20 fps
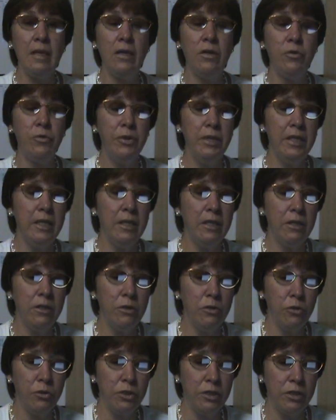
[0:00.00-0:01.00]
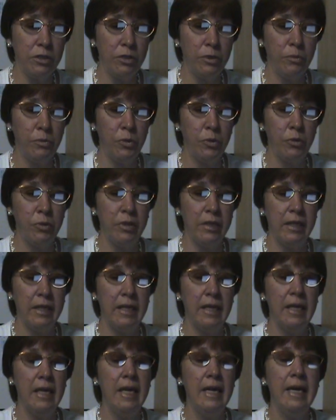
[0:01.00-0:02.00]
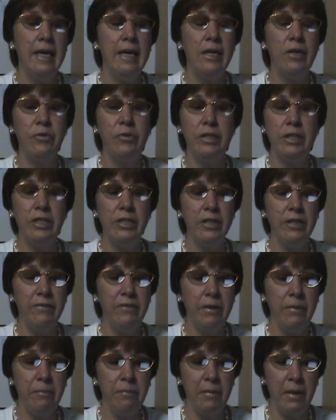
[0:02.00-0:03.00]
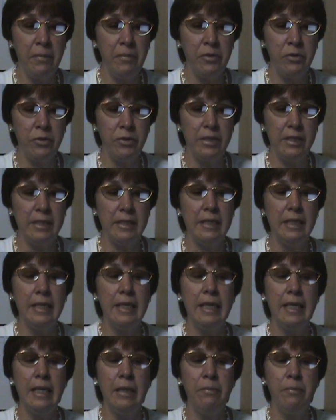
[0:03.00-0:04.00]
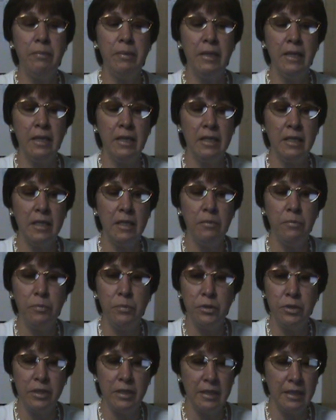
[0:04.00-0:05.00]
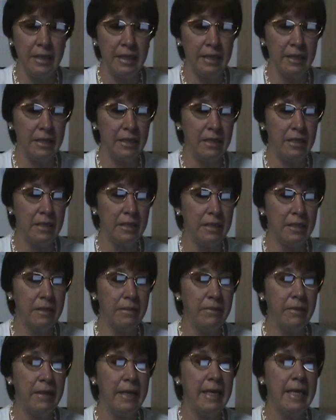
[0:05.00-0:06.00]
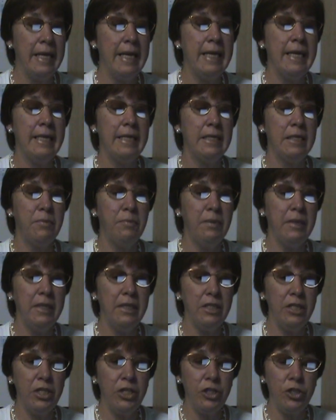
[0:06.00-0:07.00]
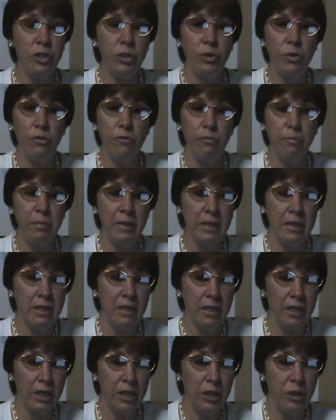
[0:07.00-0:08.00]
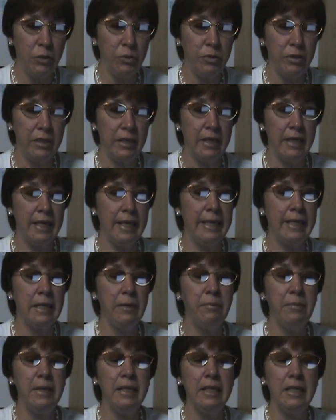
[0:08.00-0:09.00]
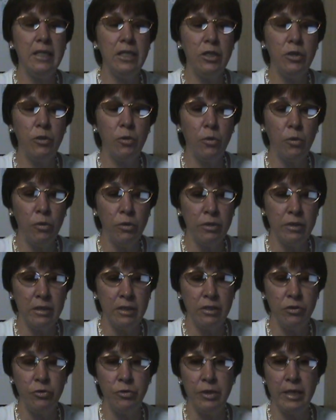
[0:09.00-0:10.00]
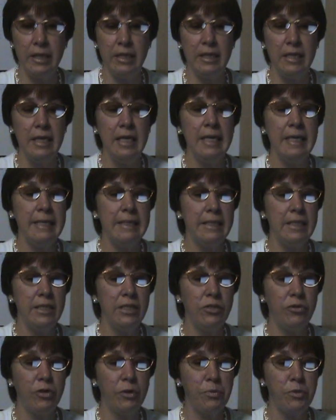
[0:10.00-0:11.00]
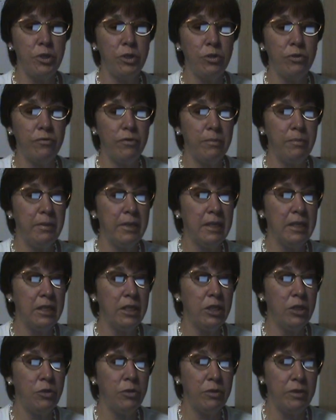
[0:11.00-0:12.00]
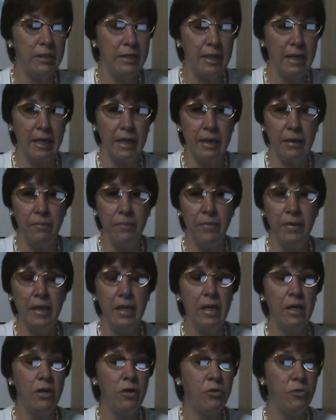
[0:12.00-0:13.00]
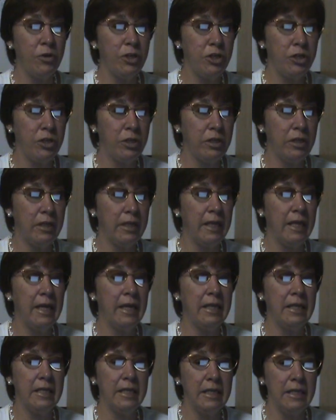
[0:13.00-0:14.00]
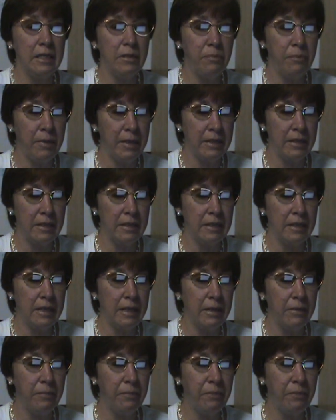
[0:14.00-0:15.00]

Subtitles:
reading thoughts remotely, retrieving memories, implanting personalities, debilitation of mental acuity, inability to concentrate, disruption of ability to think rationally and independently,